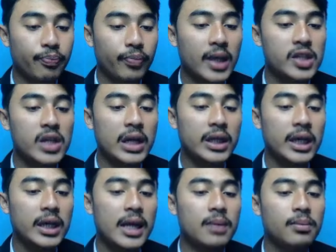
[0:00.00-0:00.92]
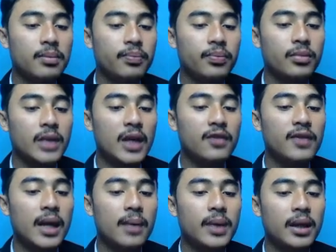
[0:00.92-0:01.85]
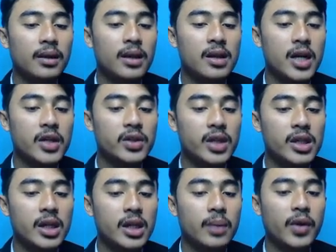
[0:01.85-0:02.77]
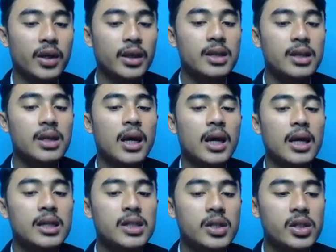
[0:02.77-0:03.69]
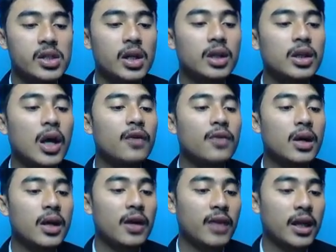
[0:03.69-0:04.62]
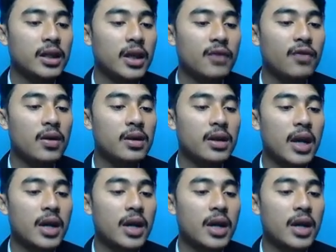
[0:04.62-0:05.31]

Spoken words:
changing and developing their teaching practice as a result of reflective on their